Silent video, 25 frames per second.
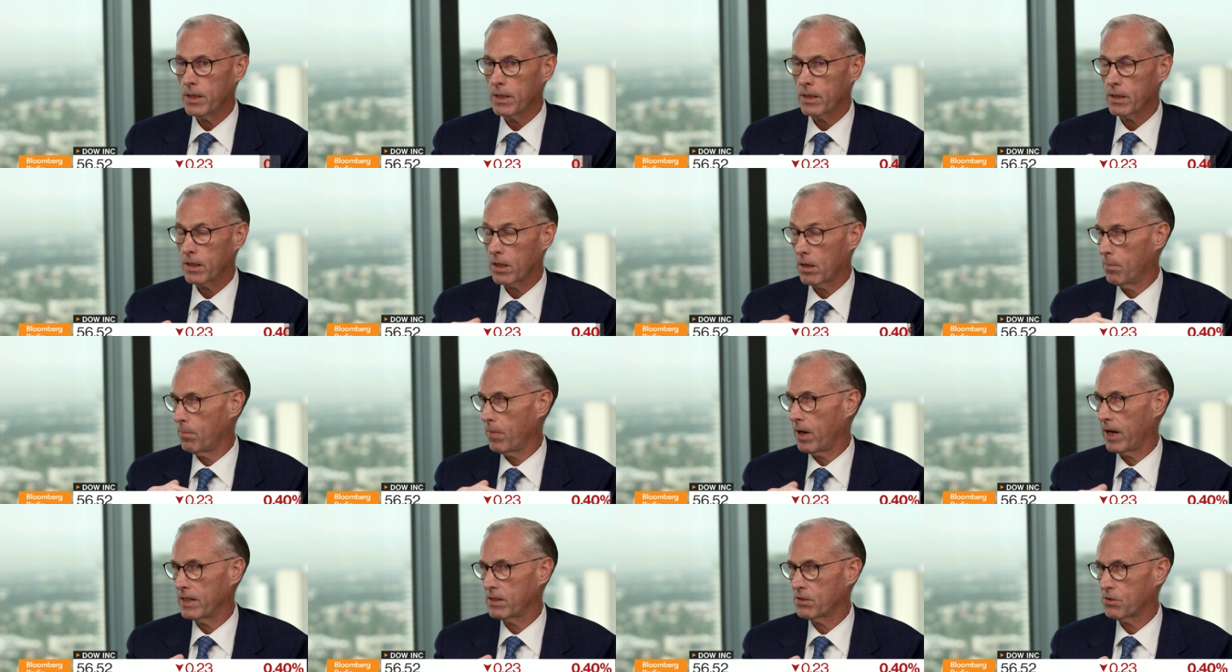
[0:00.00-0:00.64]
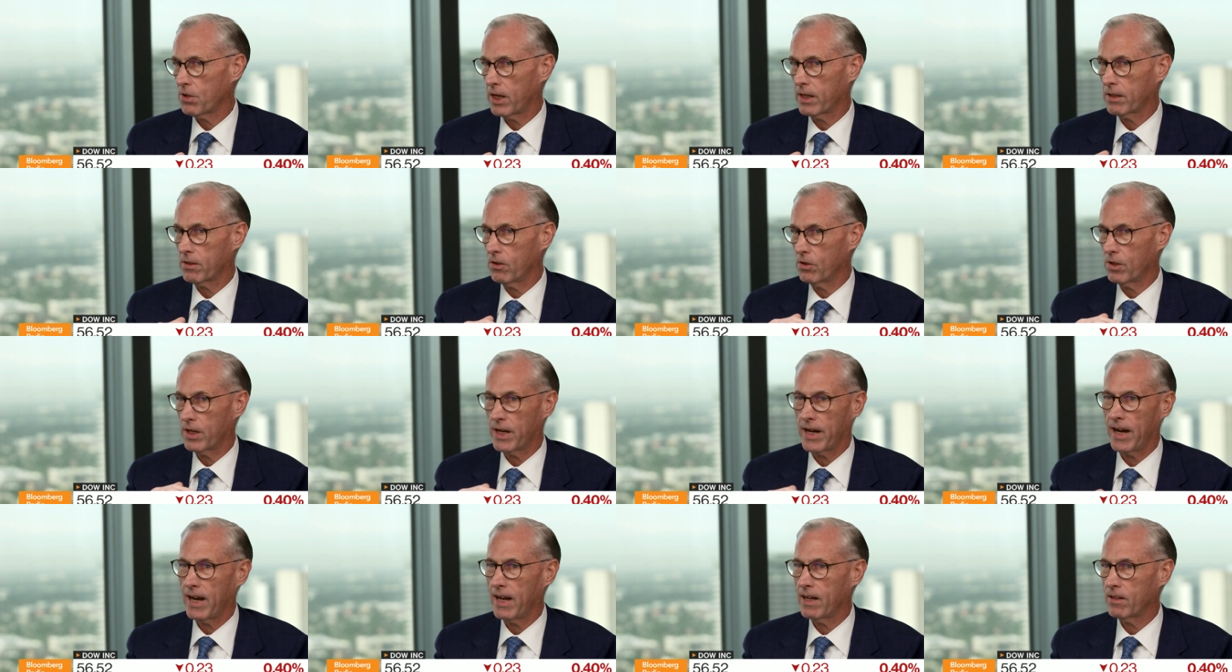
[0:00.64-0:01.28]
combined cycle
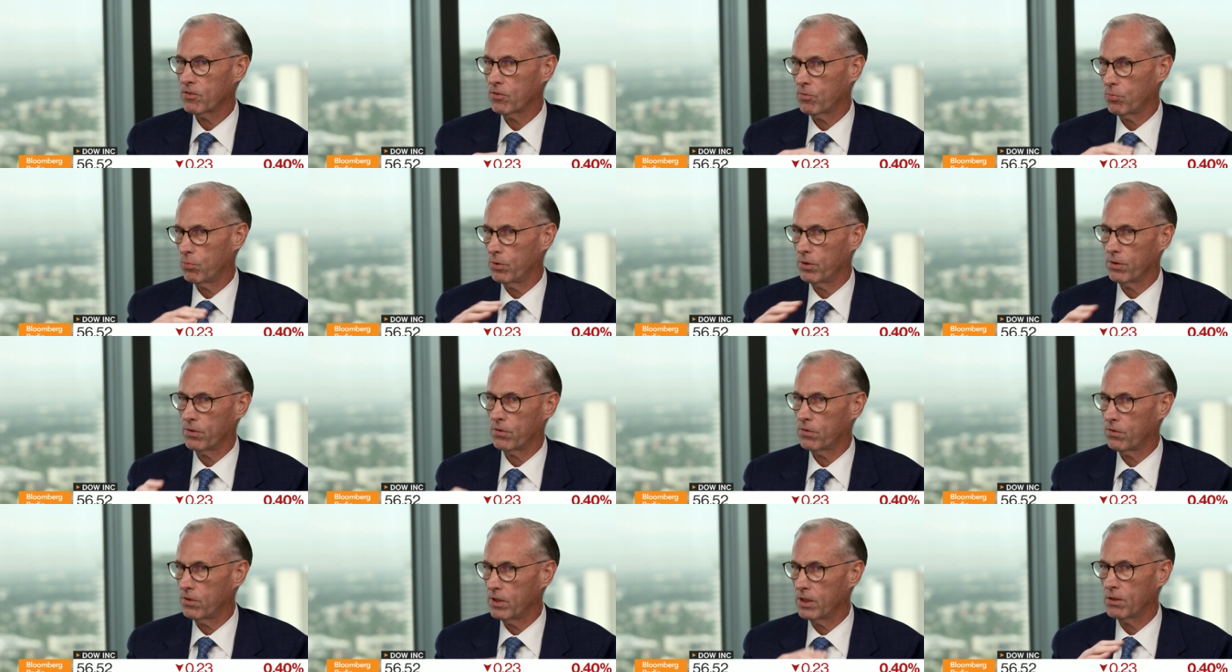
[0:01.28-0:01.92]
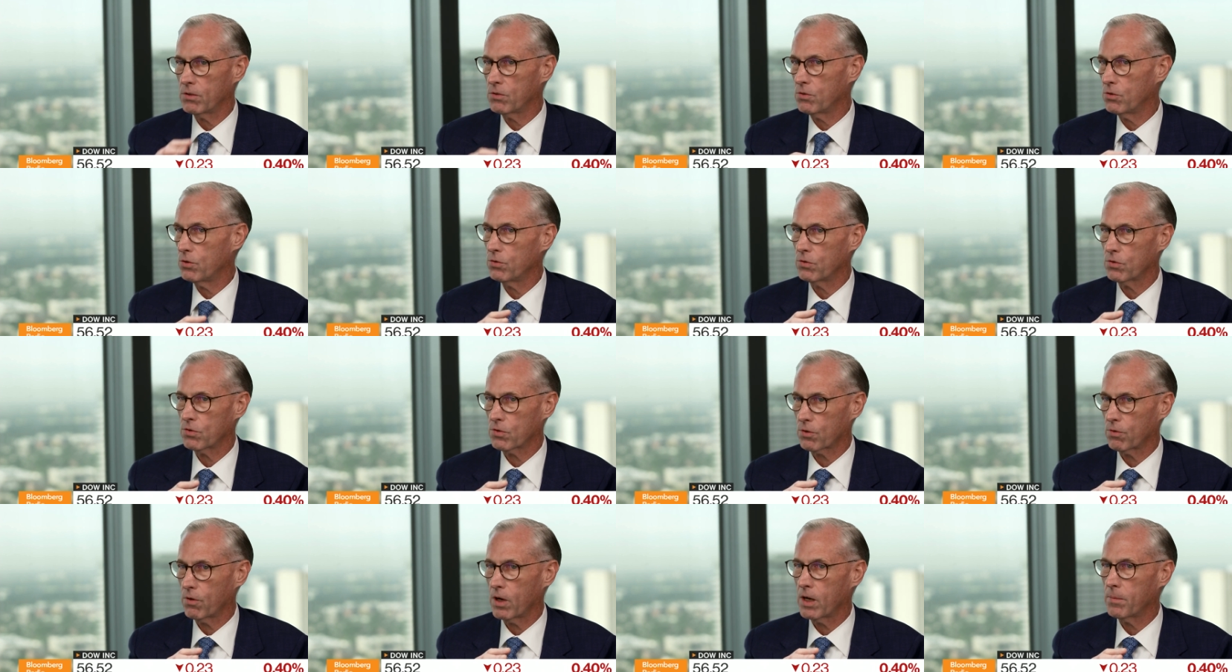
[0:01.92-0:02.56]
gas with CO2
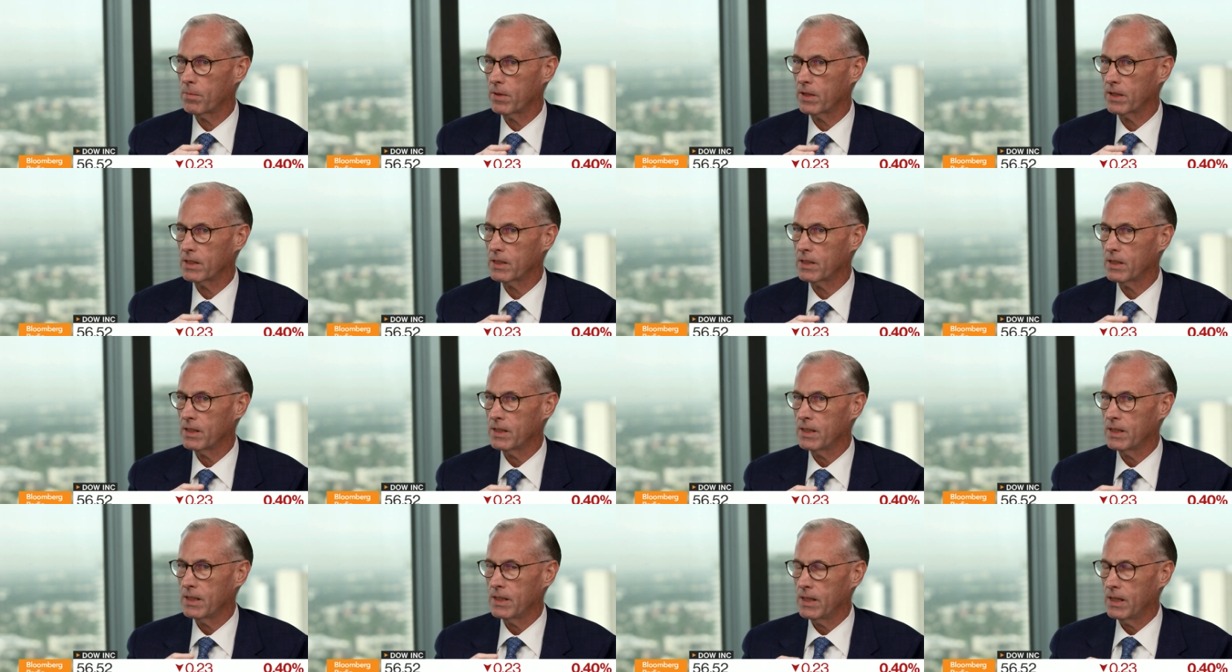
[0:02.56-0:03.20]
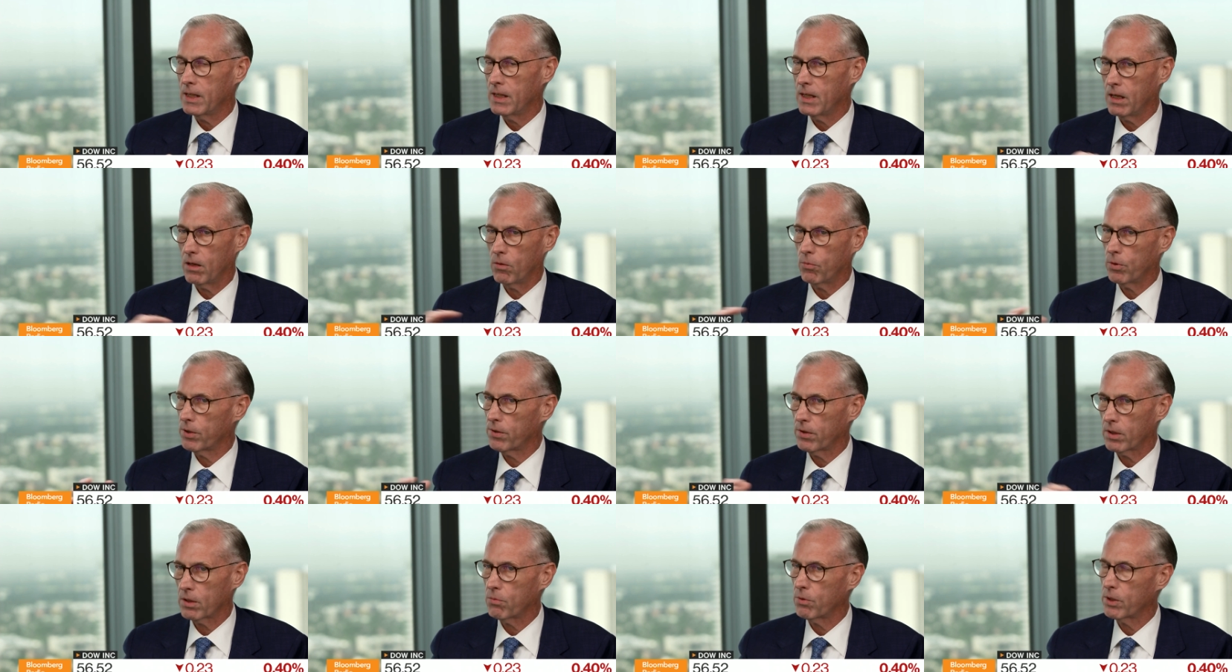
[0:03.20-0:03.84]
scrubbing. Uh,
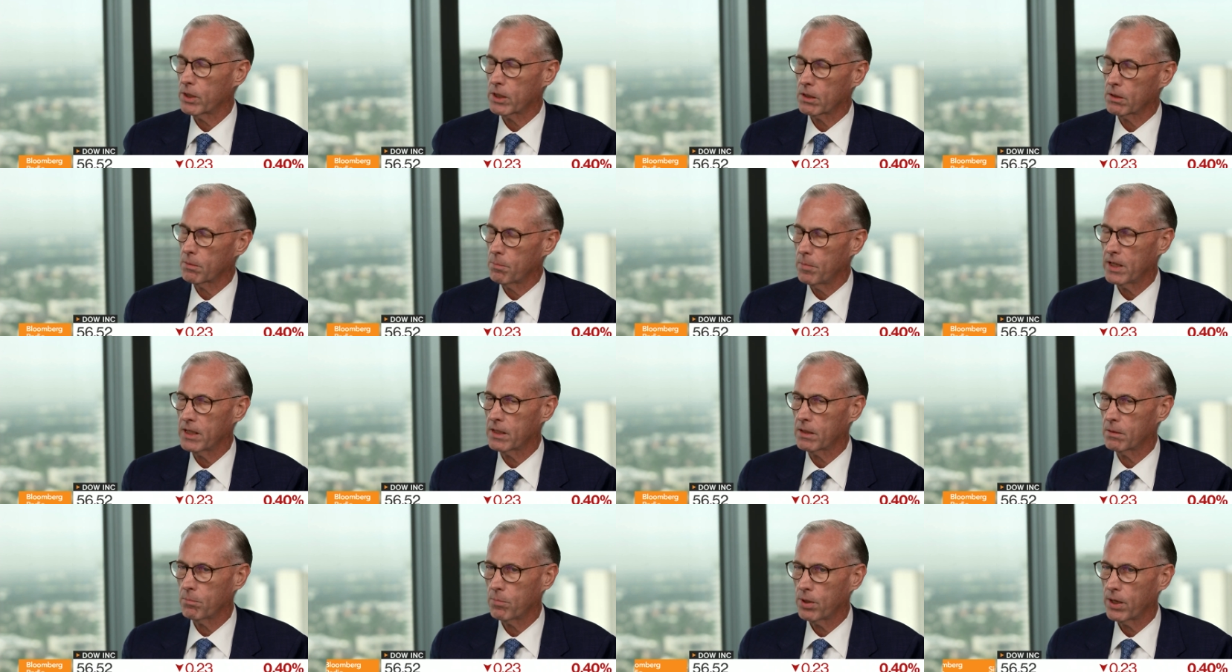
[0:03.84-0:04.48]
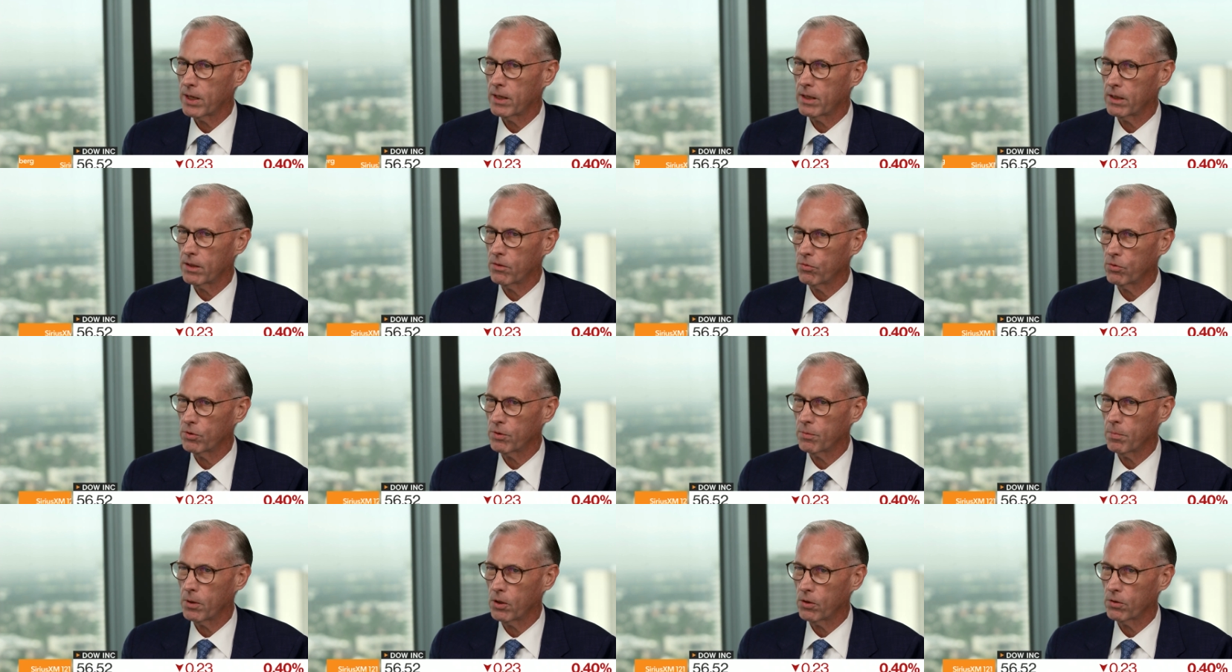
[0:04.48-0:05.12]
we think we can be competitive
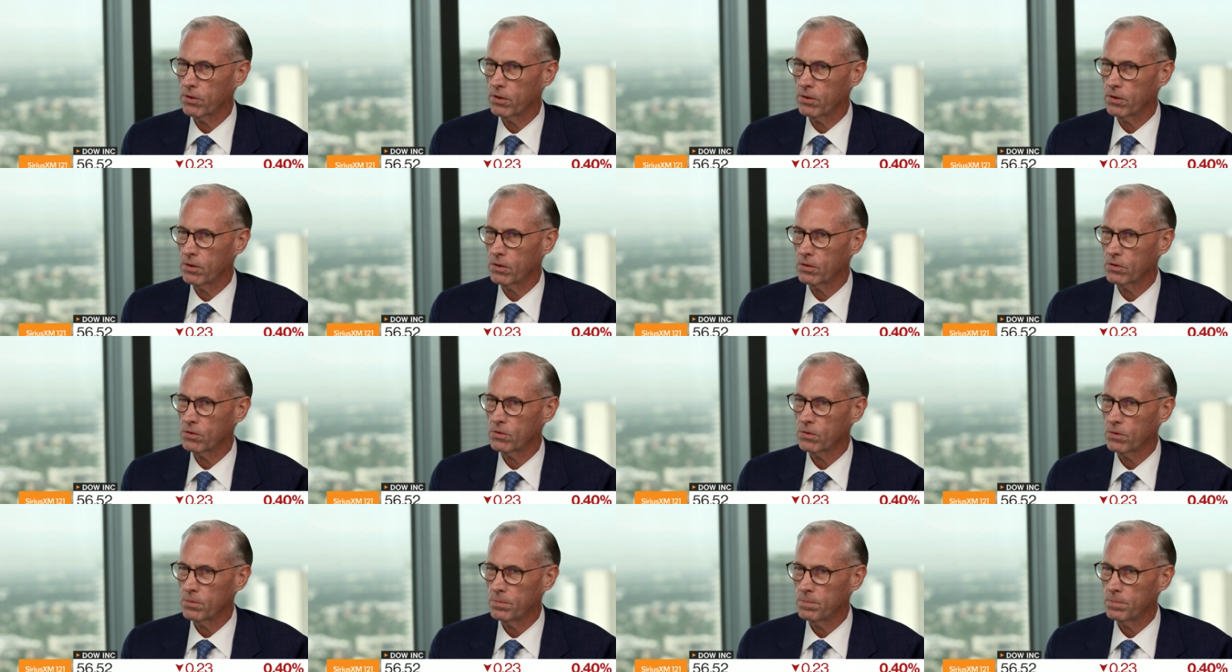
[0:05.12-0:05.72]
with both of those.